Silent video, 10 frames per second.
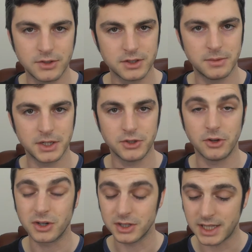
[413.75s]
just to make
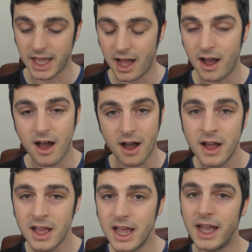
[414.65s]
sure, because there are
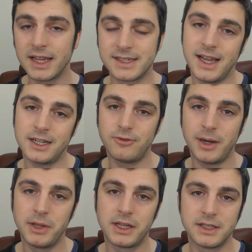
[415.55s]
exact
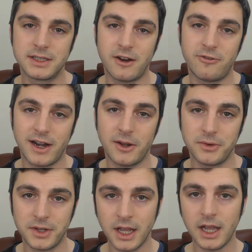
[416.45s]
replicas
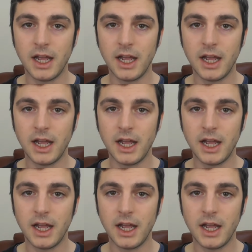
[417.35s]
around.